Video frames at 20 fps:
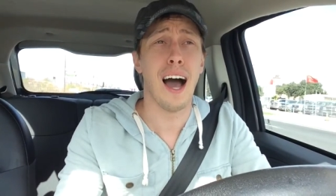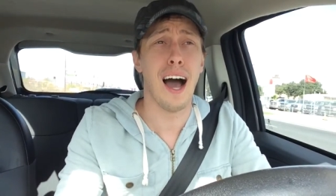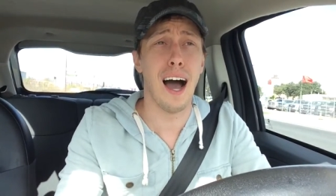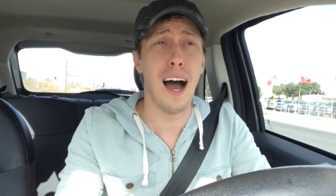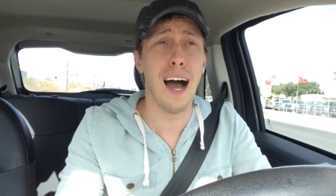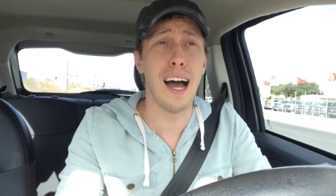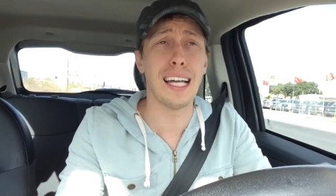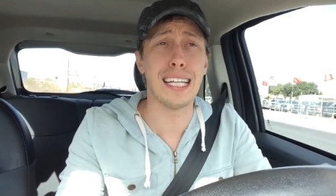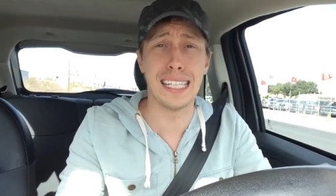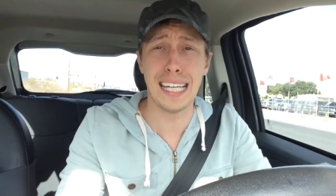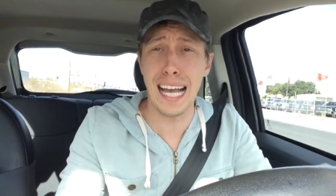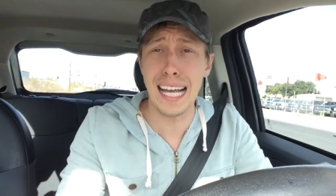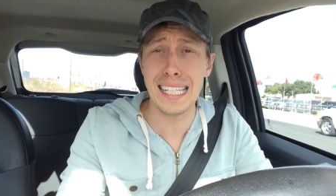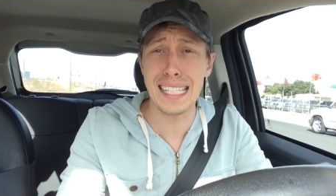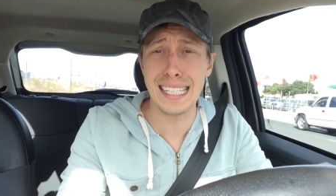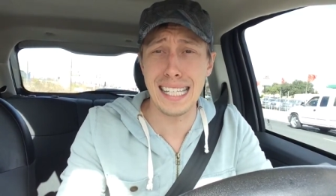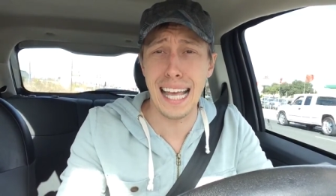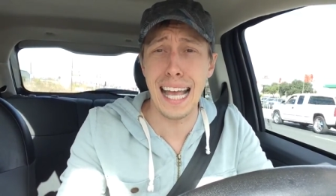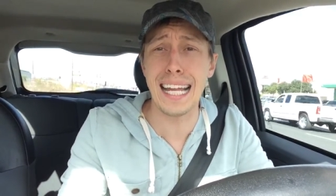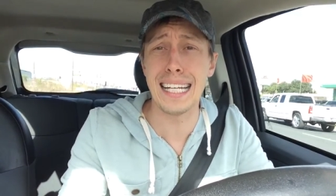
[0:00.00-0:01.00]
Uh,
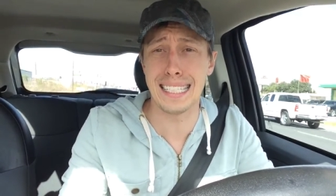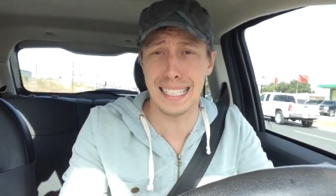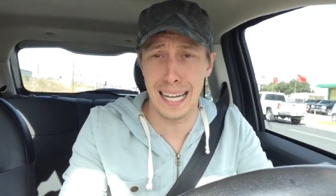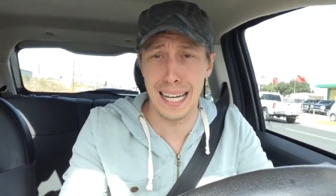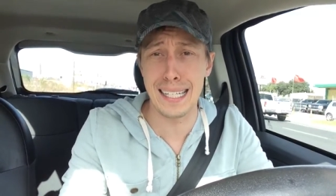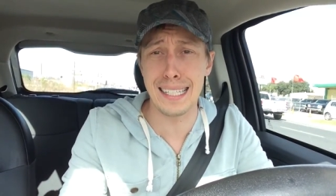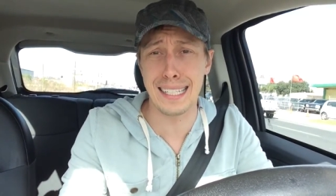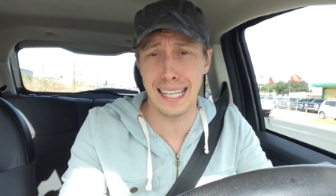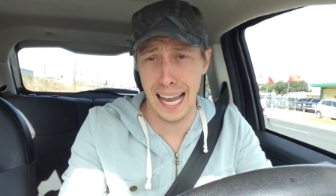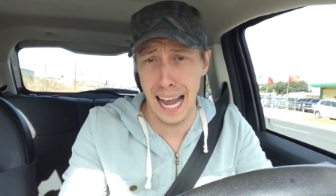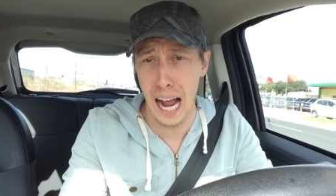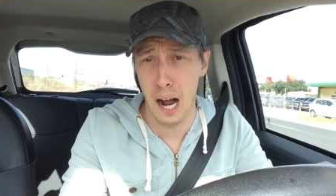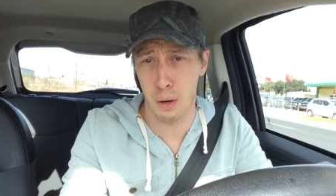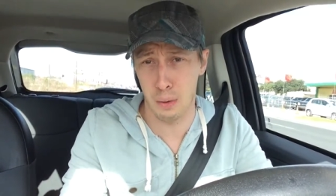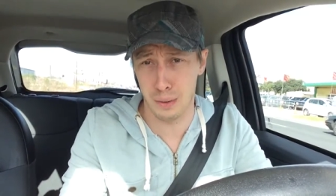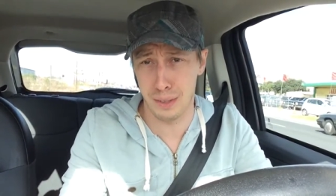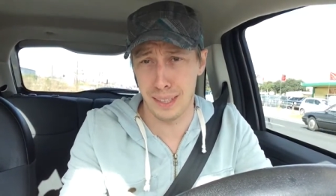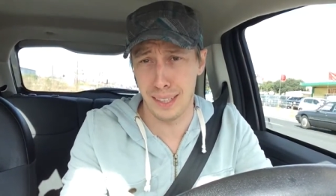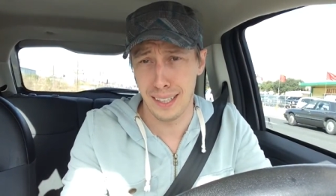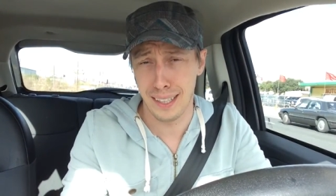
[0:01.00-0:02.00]
yes, it does
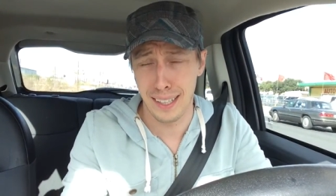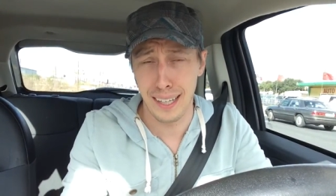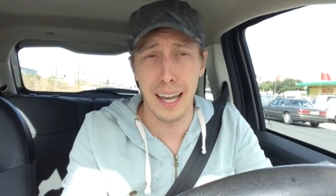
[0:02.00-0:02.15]
count.